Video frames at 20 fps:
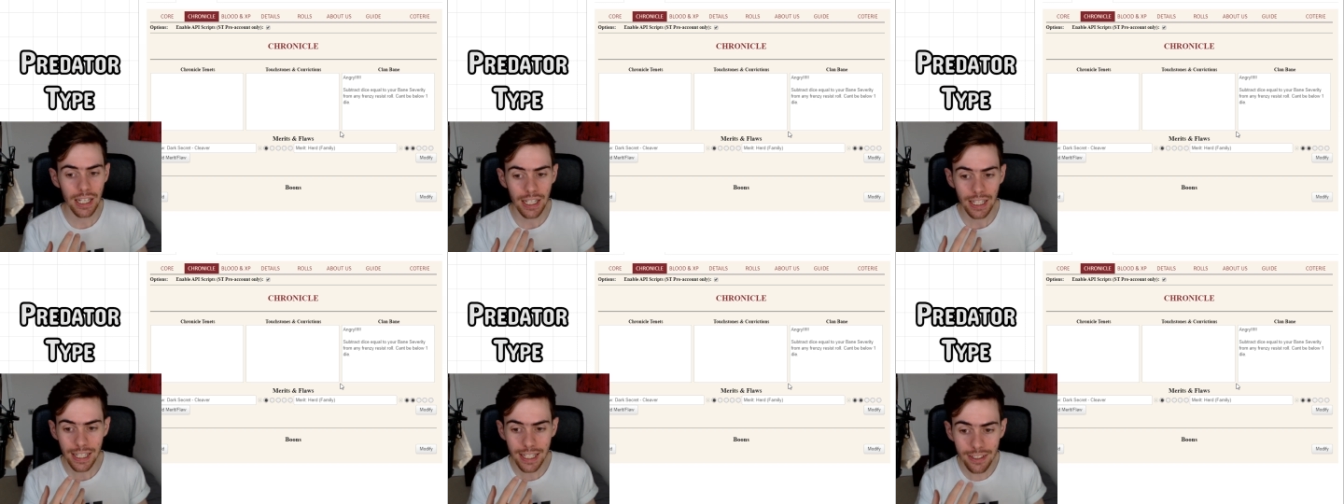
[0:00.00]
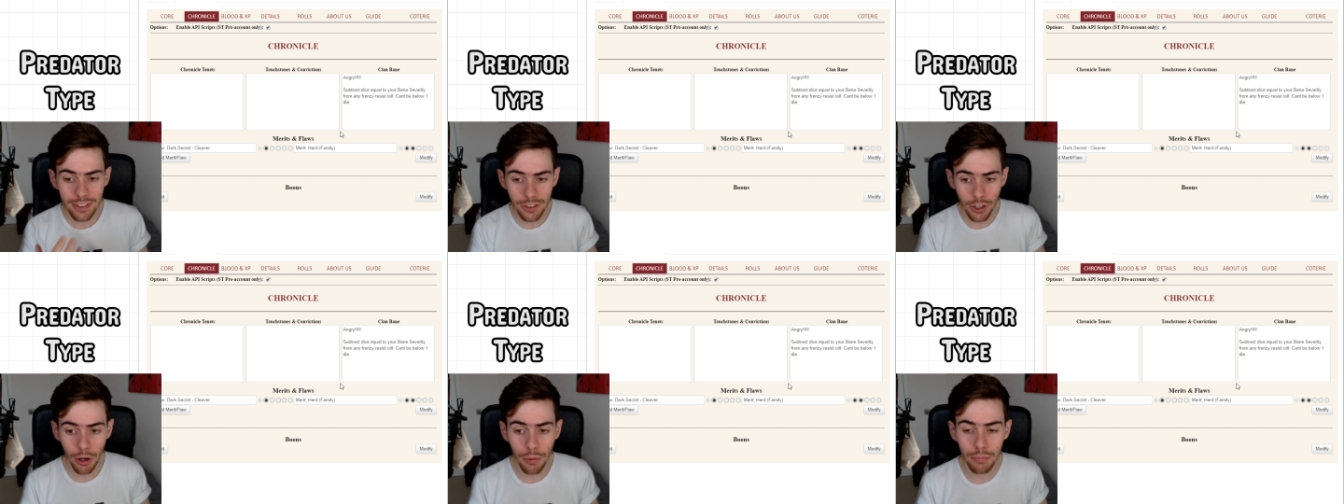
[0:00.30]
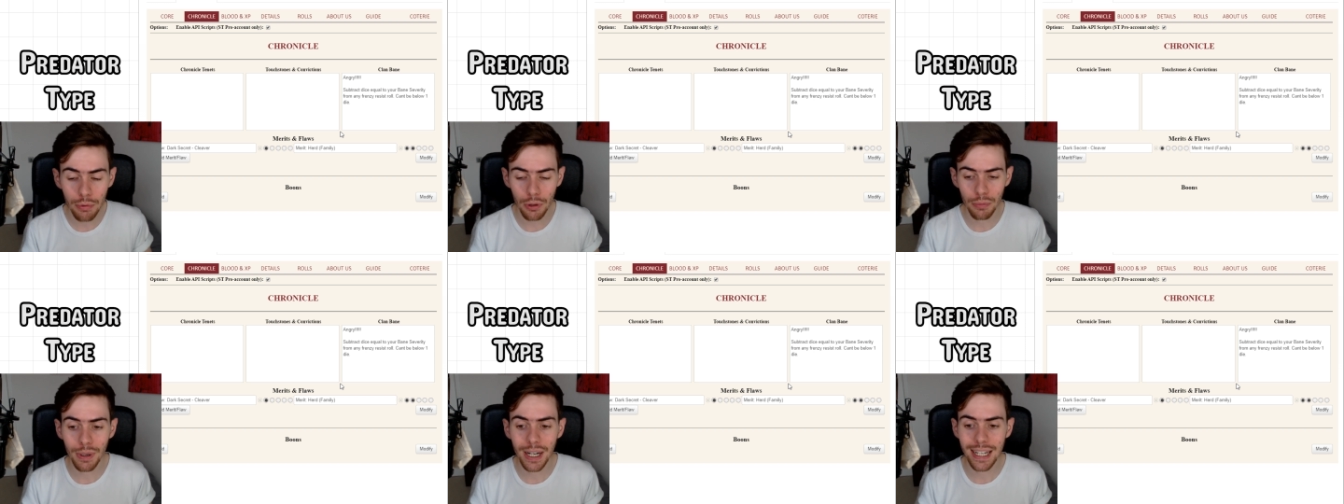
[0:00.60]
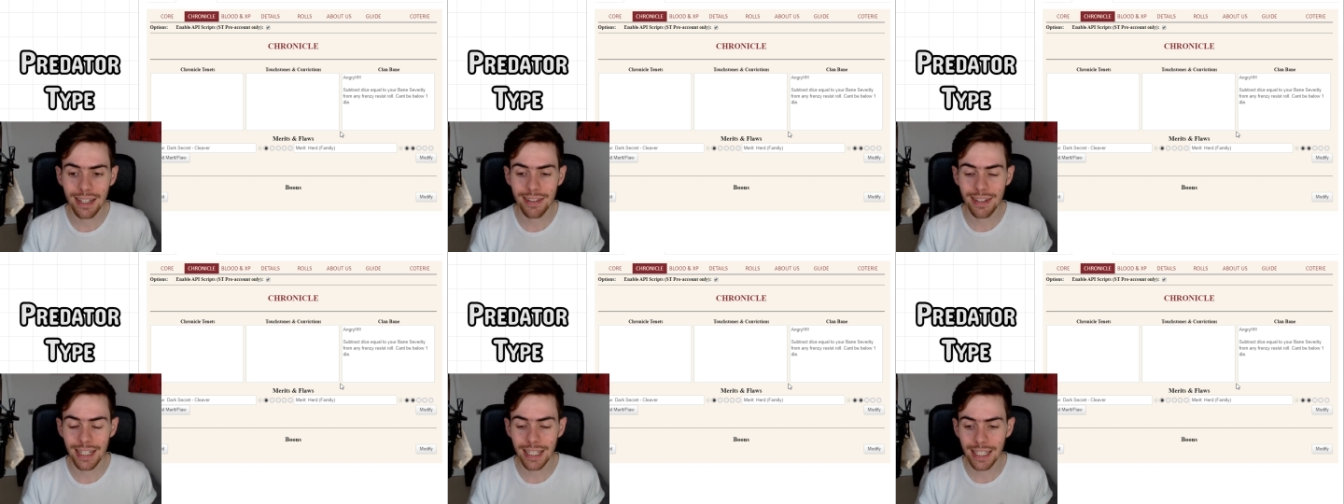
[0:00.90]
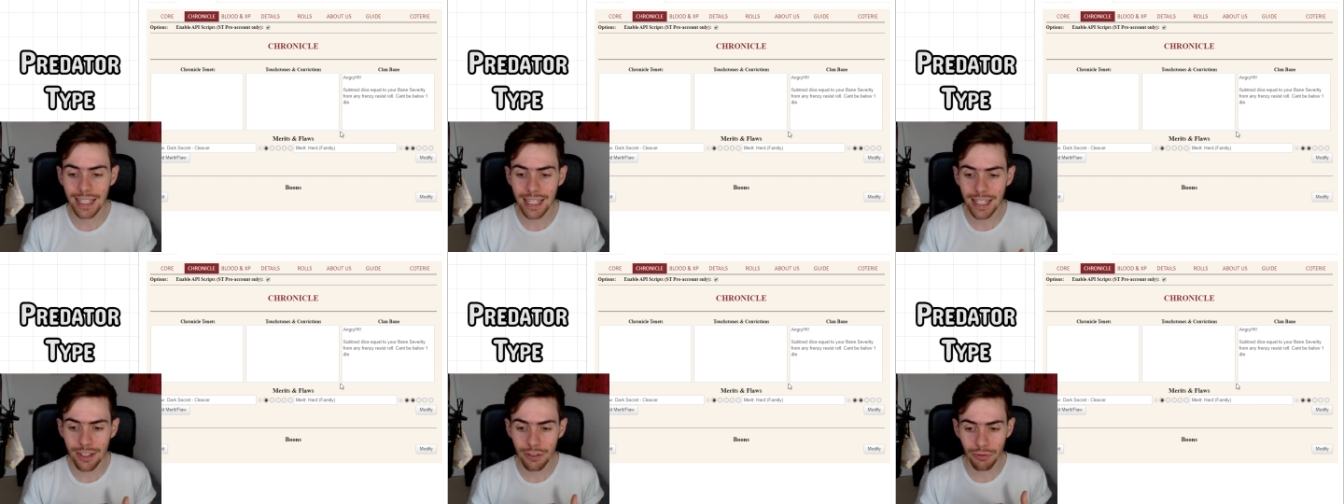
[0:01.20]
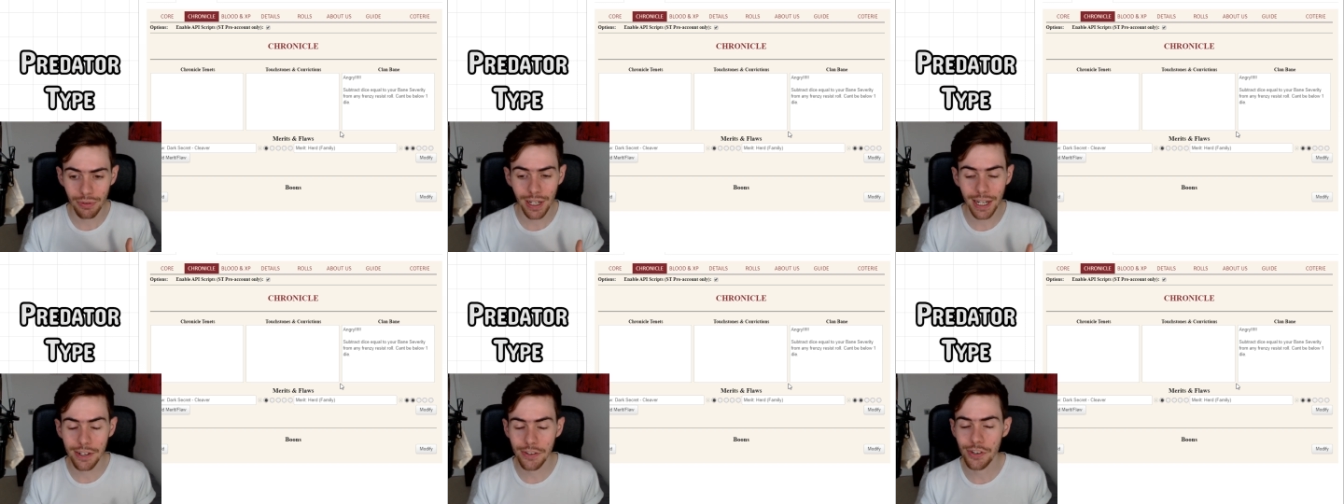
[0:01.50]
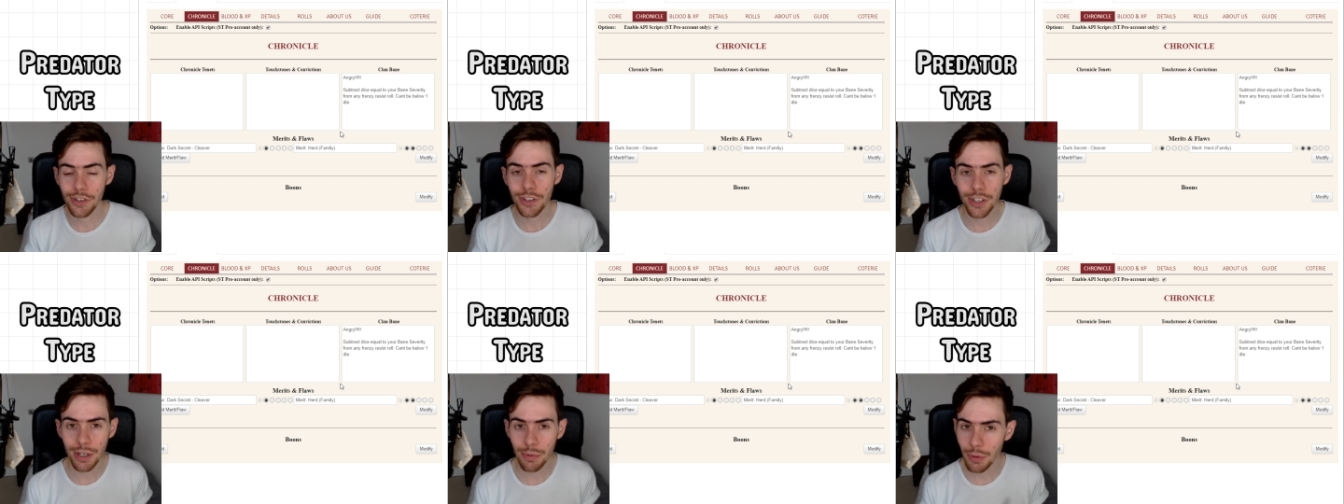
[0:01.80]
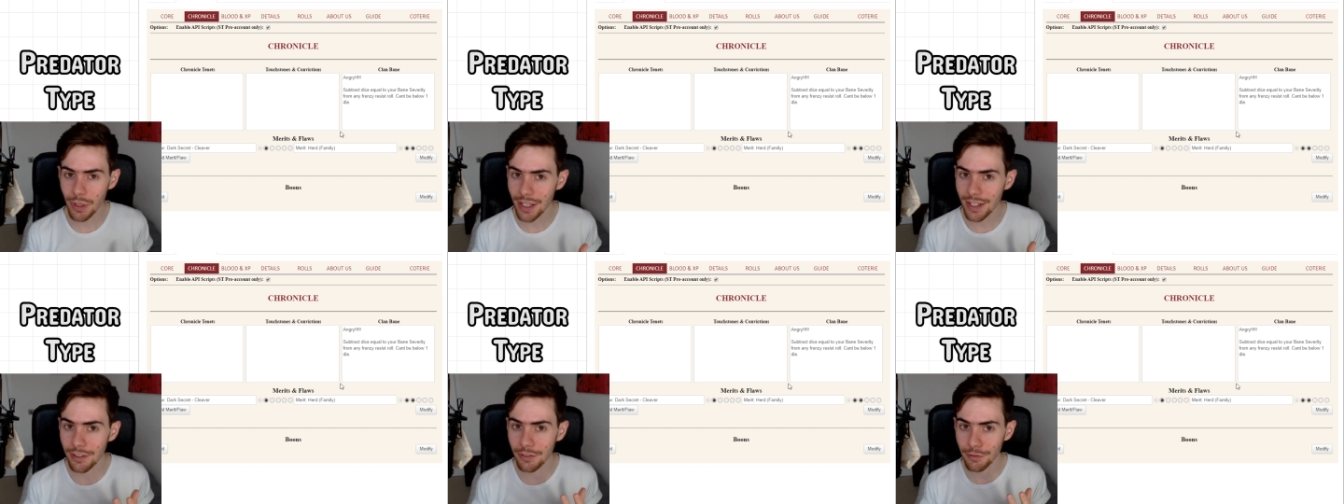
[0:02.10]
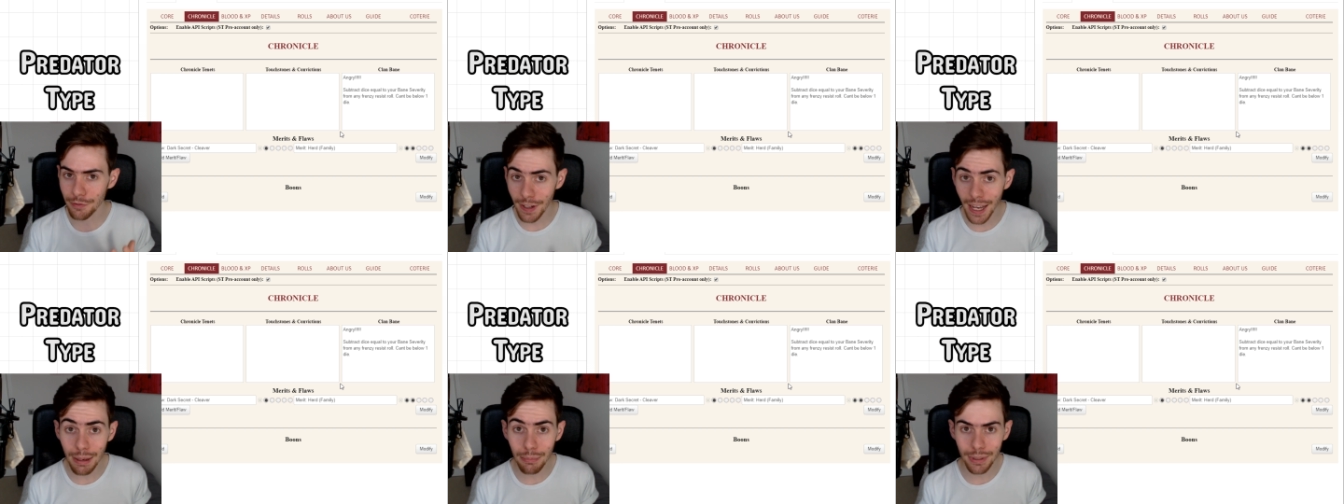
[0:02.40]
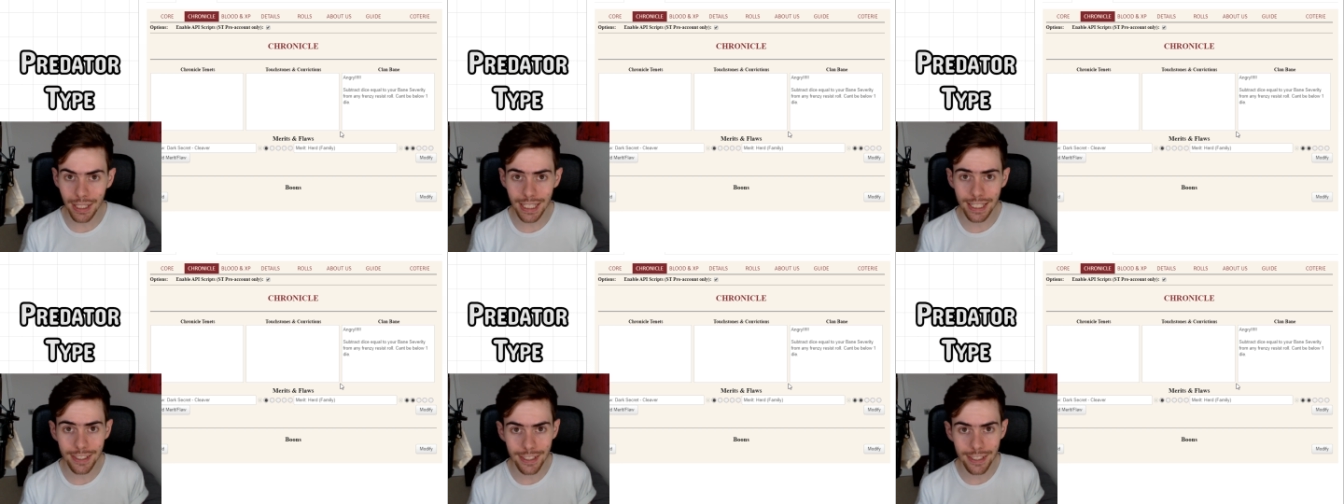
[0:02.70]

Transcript: he's compromising his relationship with his family